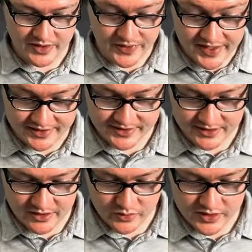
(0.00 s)
This, in other
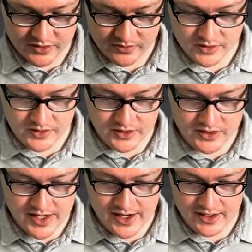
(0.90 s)
words, we're going to
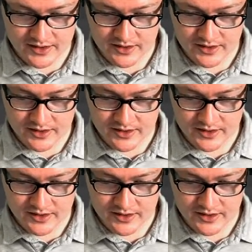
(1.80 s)
add